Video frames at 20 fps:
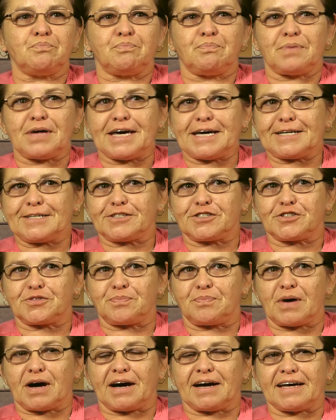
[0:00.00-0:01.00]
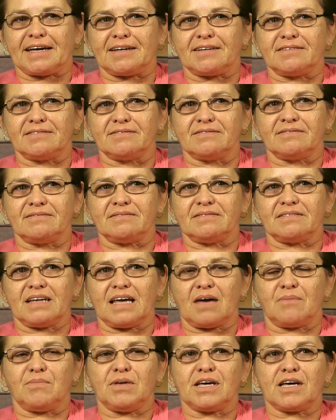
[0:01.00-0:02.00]
pinch, bite,
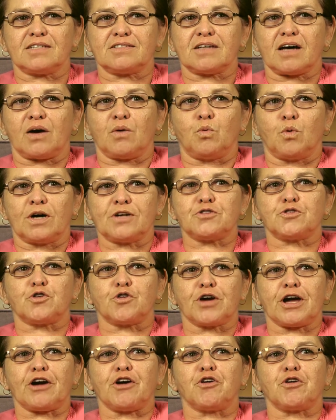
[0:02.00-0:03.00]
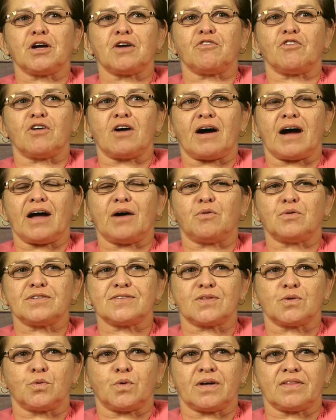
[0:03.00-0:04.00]
and because I was her caregiver, I
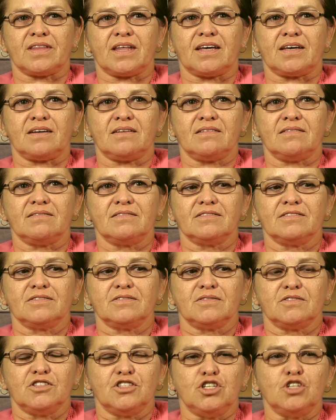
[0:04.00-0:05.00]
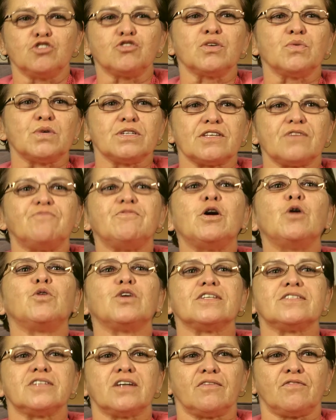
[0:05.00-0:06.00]
was the one that usually was the
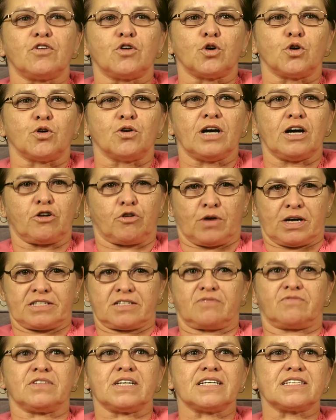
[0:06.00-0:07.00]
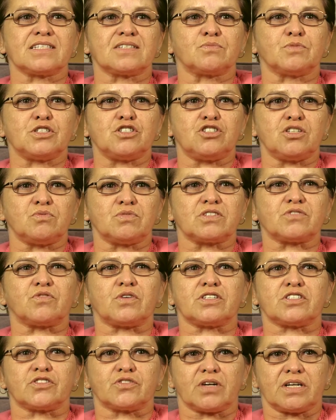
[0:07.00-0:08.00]
focus of her aggressiveness when she was
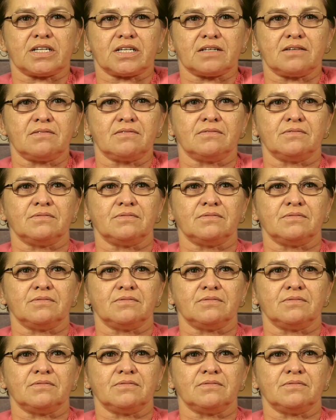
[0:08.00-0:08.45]
frustrated.